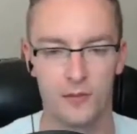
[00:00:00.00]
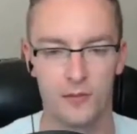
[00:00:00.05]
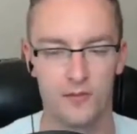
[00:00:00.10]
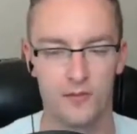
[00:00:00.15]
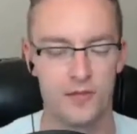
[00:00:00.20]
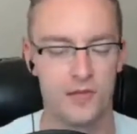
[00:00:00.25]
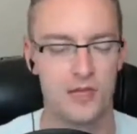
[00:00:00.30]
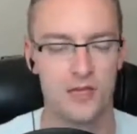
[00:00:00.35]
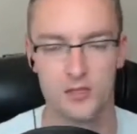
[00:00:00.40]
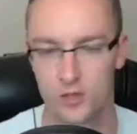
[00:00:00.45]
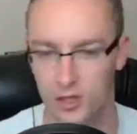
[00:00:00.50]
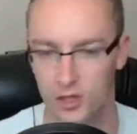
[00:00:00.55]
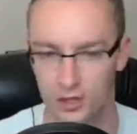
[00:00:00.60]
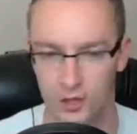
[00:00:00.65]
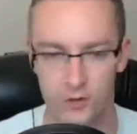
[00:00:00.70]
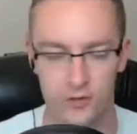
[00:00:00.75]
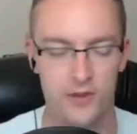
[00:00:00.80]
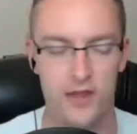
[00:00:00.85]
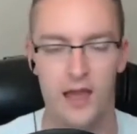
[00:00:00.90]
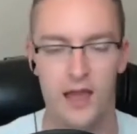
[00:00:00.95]
He's all
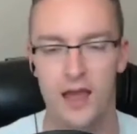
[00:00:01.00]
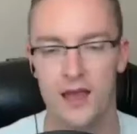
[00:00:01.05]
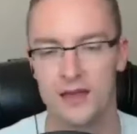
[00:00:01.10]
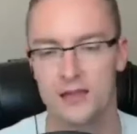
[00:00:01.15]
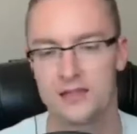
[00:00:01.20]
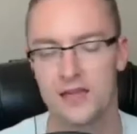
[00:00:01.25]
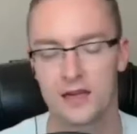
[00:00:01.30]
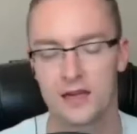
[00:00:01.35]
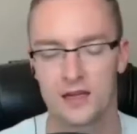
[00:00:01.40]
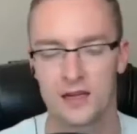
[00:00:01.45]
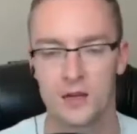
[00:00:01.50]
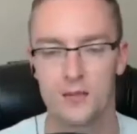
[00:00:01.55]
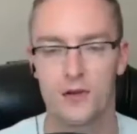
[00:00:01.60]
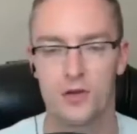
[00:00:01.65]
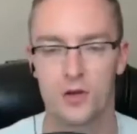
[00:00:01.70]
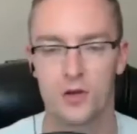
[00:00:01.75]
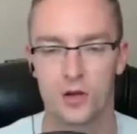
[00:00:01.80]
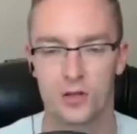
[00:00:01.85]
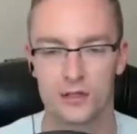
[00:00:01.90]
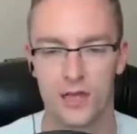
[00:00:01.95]
over that, and he's got a company
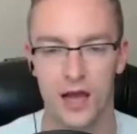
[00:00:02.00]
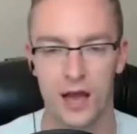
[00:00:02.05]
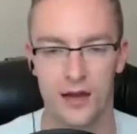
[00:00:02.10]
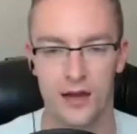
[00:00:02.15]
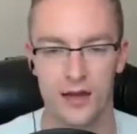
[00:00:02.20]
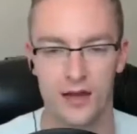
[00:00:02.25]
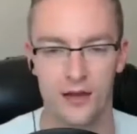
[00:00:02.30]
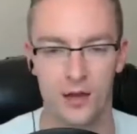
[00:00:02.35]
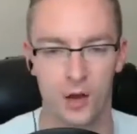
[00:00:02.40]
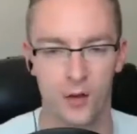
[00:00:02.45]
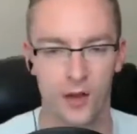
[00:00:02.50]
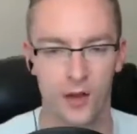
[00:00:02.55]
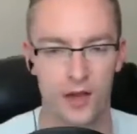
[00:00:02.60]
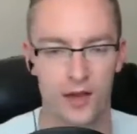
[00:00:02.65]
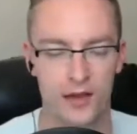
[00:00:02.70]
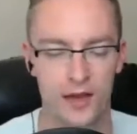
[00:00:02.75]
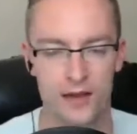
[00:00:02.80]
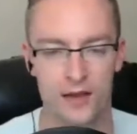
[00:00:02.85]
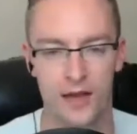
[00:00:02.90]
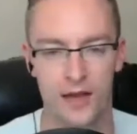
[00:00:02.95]
called Onnit,
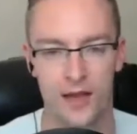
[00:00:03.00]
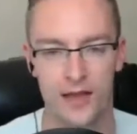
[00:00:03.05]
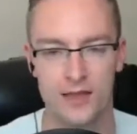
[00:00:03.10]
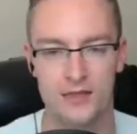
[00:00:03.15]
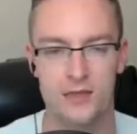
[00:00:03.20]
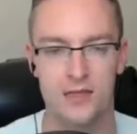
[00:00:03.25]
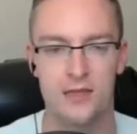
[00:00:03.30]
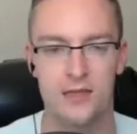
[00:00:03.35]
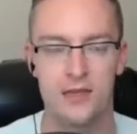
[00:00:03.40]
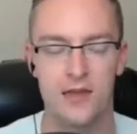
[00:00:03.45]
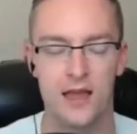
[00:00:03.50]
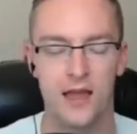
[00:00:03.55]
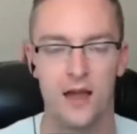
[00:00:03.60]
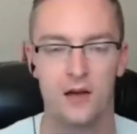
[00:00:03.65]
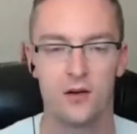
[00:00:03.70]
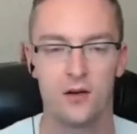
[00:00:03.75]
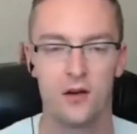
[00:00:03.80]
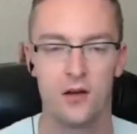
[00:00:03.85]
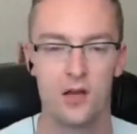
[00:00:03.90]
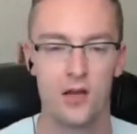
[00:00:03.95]
ONNIT
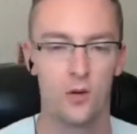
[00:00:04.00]
now,